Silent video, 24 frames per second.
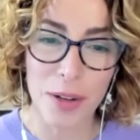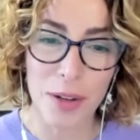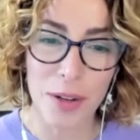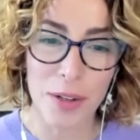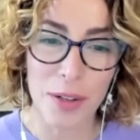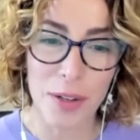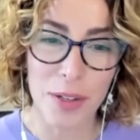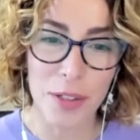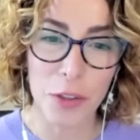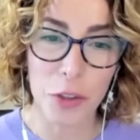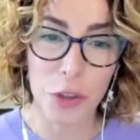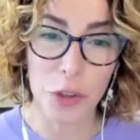
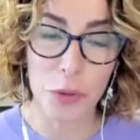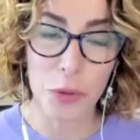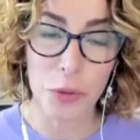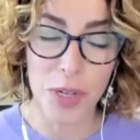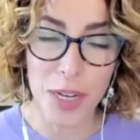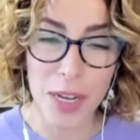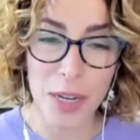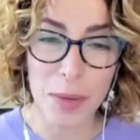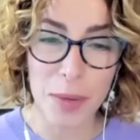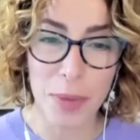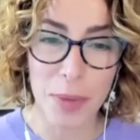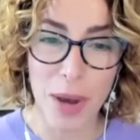
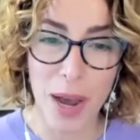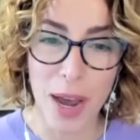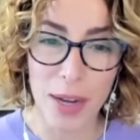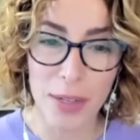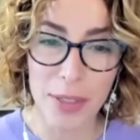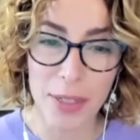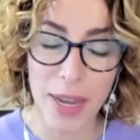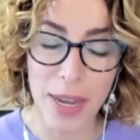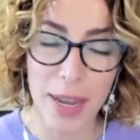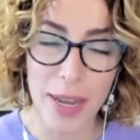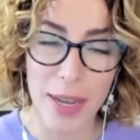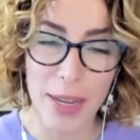intriguing
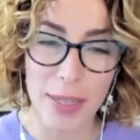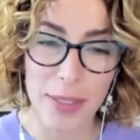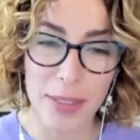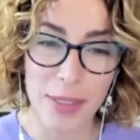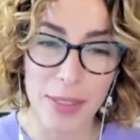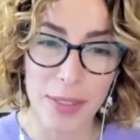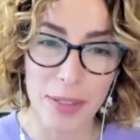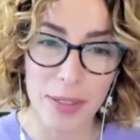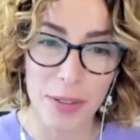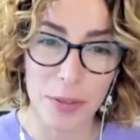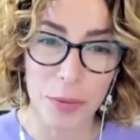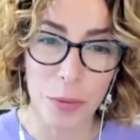podcast
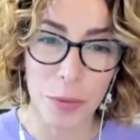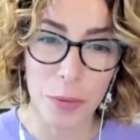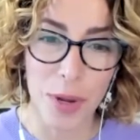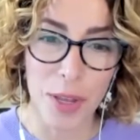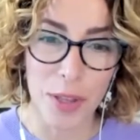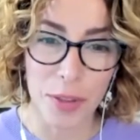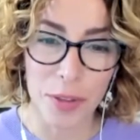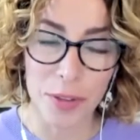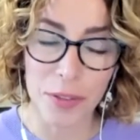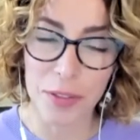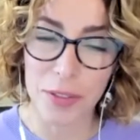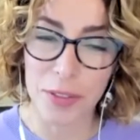
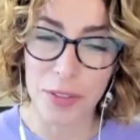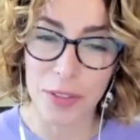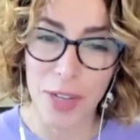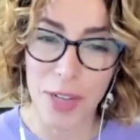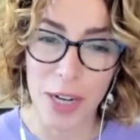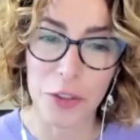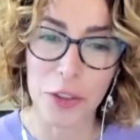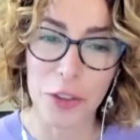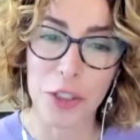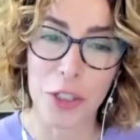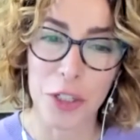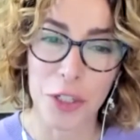with
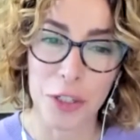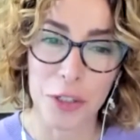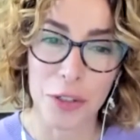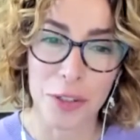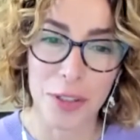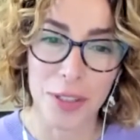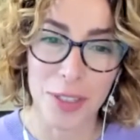Dr. Yurth.